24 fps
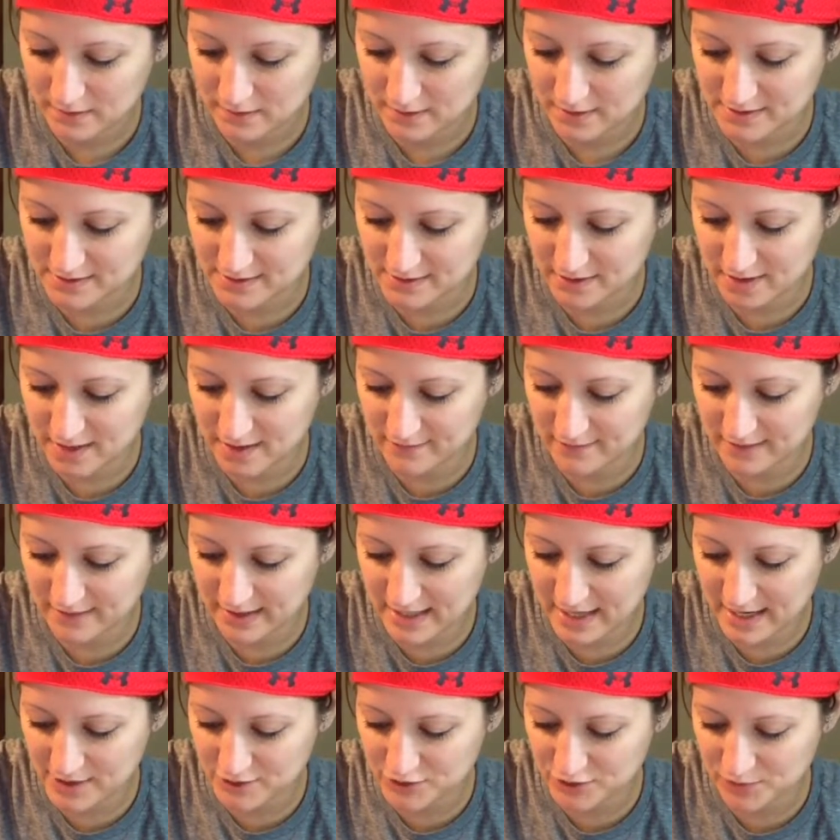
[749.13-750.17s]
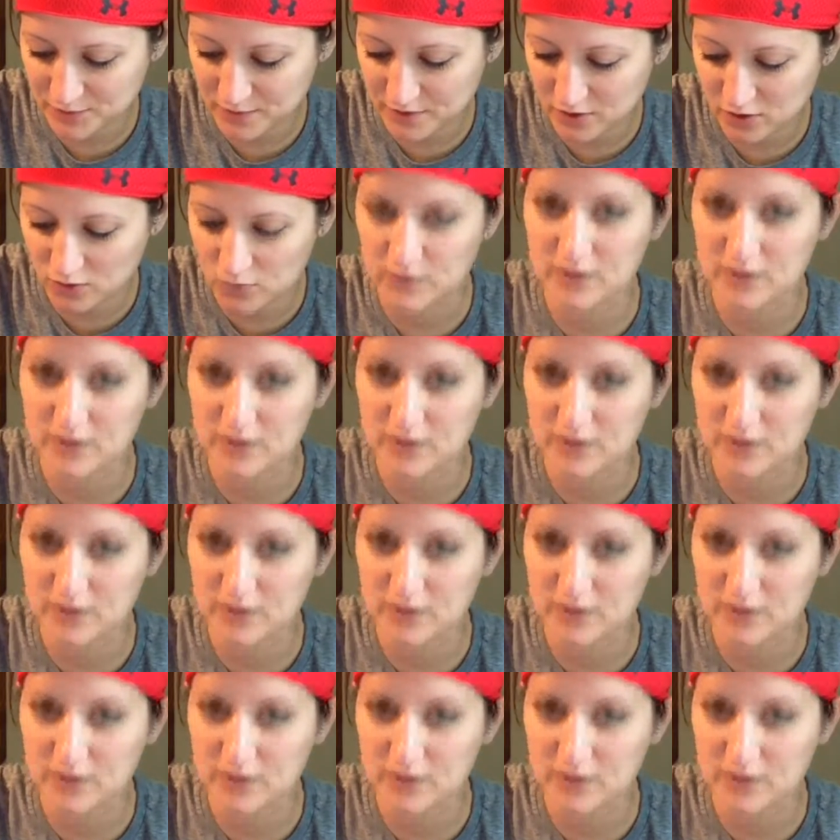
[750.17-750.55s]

is loving cashew milk.